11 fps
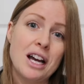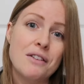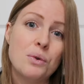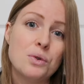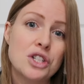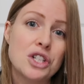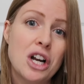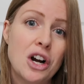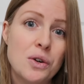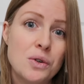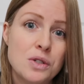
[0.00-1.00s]
I've ordered
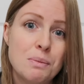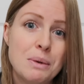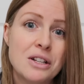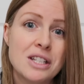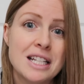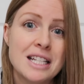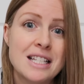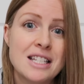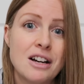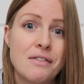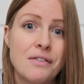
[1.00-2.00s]
clothes because I need
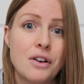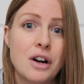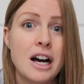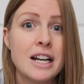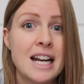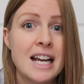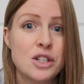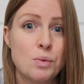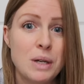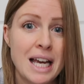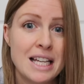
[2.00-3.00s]
stuff for our
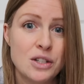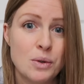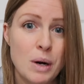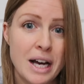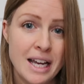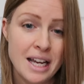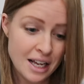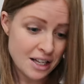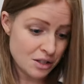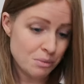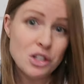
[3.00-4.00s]
next weekend away.
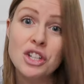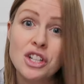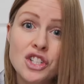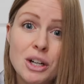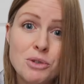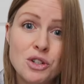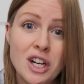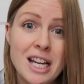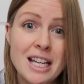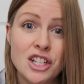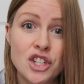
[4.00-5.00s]
So I'm just going to jump
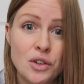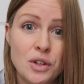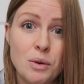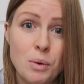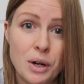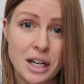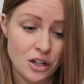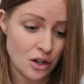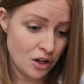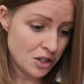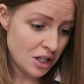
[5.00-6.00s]
straight in and show you what I
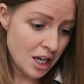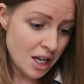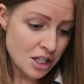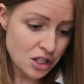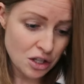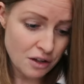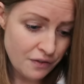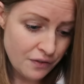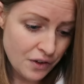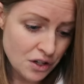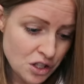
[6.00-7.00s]
got. So the
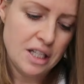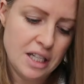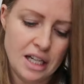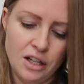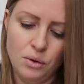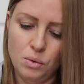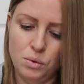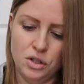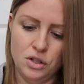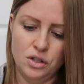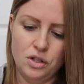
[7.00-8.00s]
first thing I
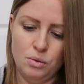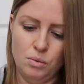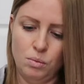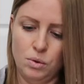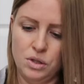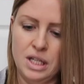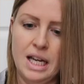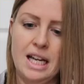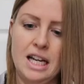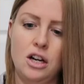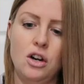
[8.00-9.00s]
ordered was
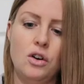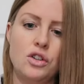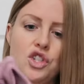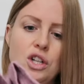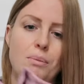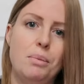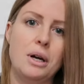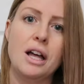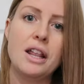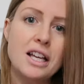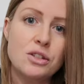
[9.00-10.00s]
a long
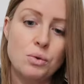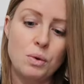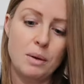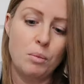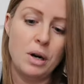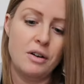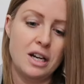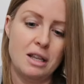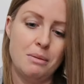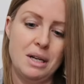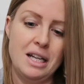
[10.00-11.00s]
jumper. That's all I'm wearing
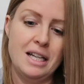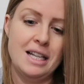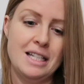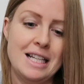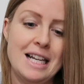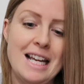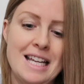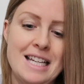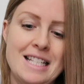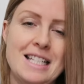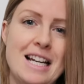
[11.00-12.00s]
at the minute is
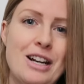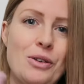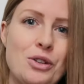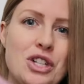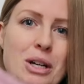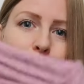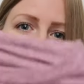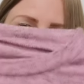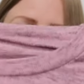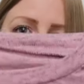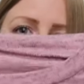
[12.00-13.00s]
leggings and long
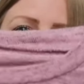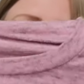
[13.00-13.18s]
jumpers. So I